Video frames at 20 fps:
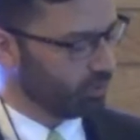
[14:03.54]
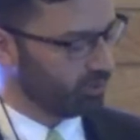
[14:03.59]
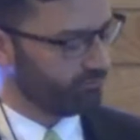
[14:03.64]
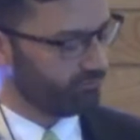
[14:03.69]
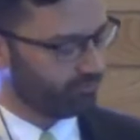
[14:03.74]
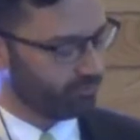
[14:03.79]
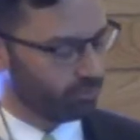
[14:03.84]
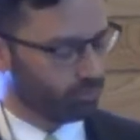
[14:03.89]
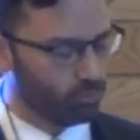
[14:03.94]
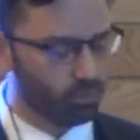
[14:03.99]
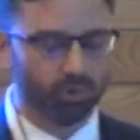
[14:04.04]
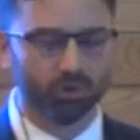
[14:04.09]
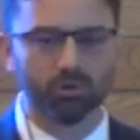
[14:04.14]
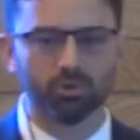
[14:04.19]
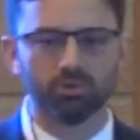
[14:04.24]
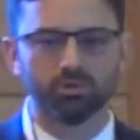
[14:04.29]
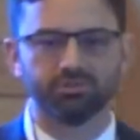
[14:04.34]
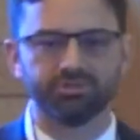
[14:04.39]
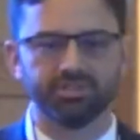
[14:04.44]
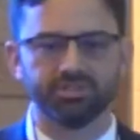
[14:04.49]
the word for
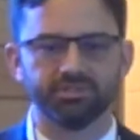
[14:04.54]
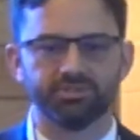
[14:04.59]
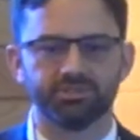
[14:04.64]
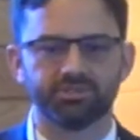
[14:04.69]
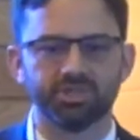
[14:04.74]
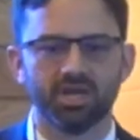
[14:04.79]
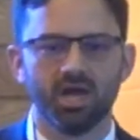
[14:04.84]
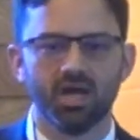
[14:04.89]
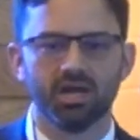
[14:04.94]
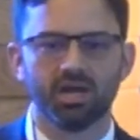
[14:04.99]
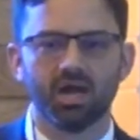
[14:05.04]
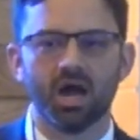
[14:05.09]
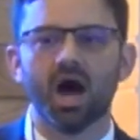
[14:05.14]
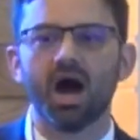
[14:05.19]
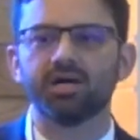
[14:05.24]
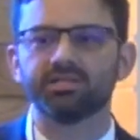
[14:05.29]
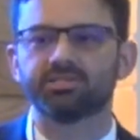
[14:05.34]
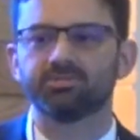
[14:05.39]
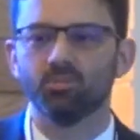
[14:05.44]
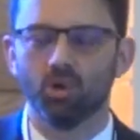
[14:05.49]
world is
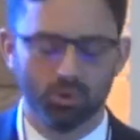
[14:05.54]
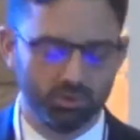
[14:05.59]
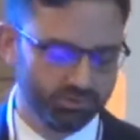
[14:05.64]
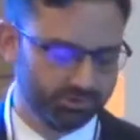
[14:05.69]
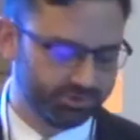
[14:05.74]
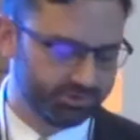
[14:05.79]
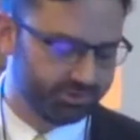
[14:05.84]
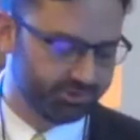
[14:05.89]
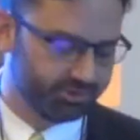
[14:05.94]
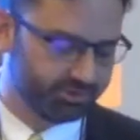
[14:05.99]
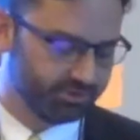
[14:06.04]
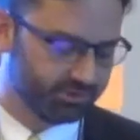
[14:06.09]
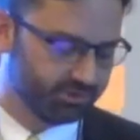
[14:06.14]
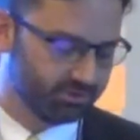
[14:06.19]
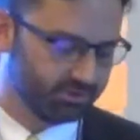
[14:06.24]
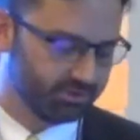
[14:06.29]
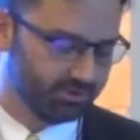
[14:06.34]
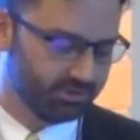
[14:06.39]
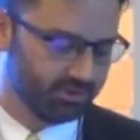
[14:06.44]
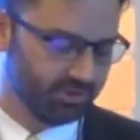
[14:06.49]
cosmos.
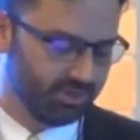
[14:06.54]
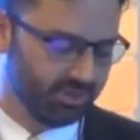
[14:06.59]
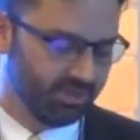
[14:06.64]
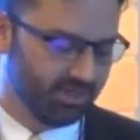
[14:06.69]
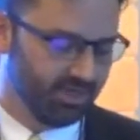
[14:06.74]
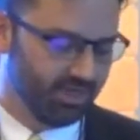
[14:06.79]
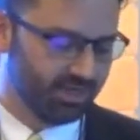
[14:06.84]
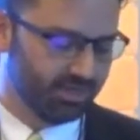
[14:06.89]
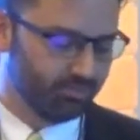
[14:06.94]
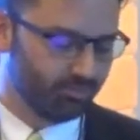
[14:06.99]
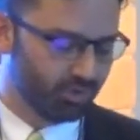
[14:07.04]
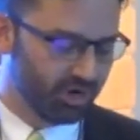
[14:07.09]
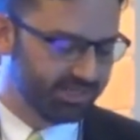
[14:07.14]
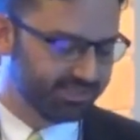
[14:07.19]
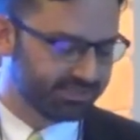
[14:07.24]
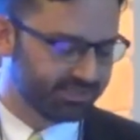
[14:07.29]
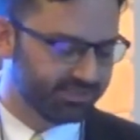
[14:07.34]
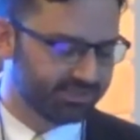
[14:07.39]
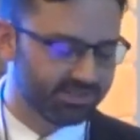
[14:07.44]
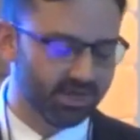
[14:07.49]
It
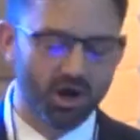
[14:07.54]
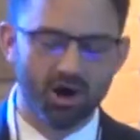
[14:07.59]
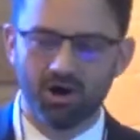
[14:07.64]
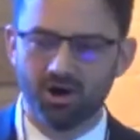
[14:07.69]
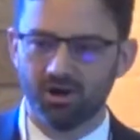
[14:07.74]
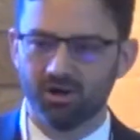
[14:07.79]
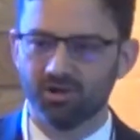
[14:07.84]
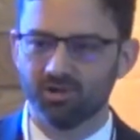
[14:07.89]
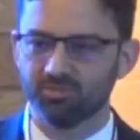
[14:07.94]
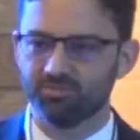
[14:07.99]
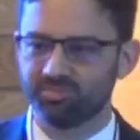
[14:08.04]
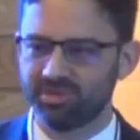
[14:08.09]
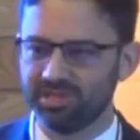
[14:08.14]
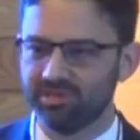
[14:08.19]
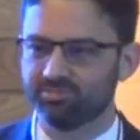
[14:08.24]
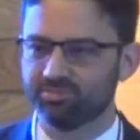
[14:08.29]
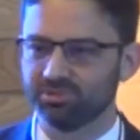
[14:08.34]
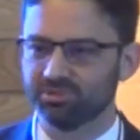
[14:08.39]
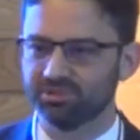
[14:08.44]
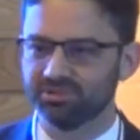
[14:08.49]
embraces all
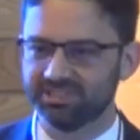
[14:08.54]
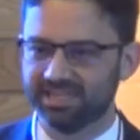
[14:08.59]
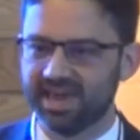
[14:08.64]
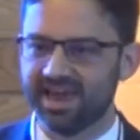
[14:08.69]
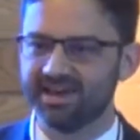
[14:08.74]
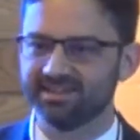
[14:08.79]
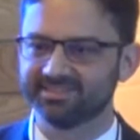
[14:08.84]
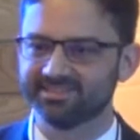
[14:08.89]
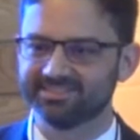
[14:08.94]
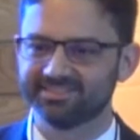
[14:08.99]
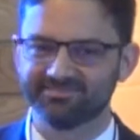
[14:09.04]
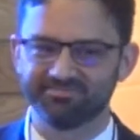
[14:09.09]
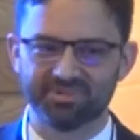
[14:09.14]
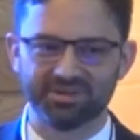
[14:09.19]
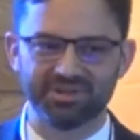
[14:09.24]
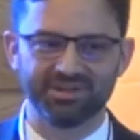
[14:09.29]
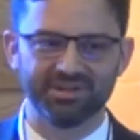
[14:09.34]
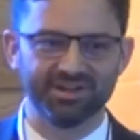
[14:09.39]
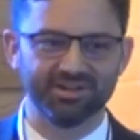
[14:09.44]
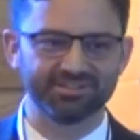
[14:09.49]
people, yes,
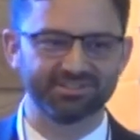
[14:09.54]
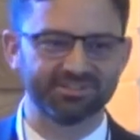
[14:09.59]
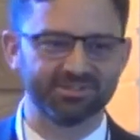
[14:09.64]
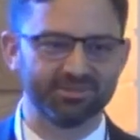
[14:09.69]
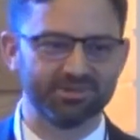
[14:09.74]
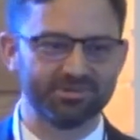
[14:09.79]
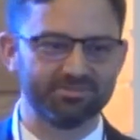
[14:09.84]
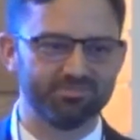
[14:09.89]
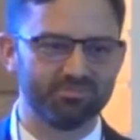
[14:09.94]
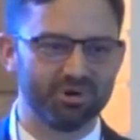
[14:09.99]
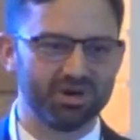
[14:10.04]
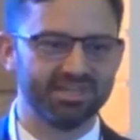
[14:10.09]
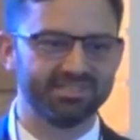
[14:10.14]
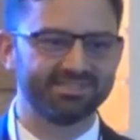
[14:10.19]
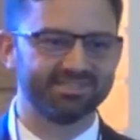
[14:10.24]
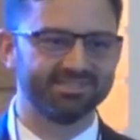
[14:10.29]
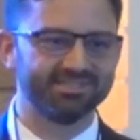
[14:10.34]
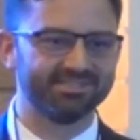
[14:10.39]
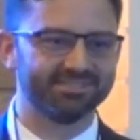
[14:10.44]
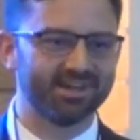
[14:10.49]
but it also
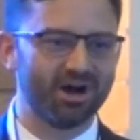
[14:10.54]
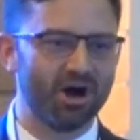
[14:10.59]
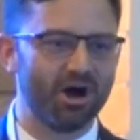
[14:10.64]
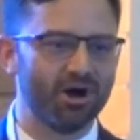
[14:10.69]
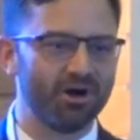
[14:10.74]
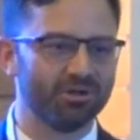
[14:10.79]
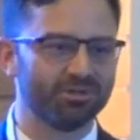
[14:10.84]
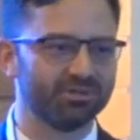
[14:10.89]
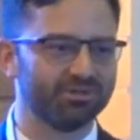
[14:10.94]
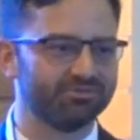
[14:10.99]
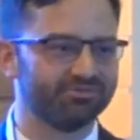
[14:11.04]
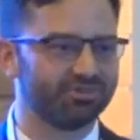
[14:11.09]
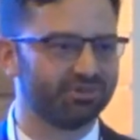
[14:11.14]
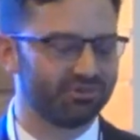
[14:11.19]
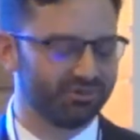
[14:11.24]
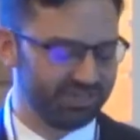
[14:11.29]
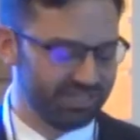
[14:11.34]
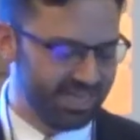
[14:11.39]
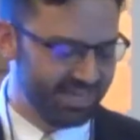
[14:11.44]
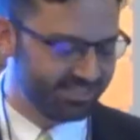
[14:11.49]
embraces all of
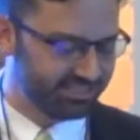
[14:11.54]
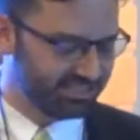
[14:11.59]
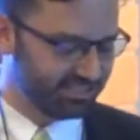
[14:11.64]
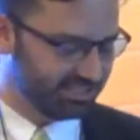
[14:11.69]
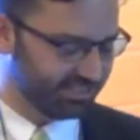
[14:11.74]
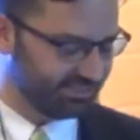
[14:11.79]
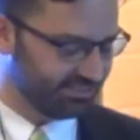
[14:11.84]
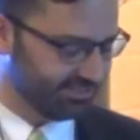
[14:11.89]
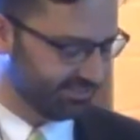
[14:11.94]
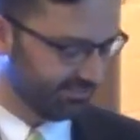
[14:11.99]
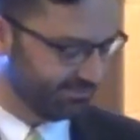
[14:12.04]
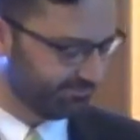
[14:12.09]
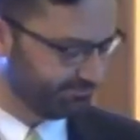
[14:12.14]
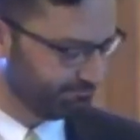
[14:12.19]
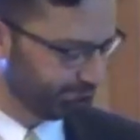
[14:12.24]
creation.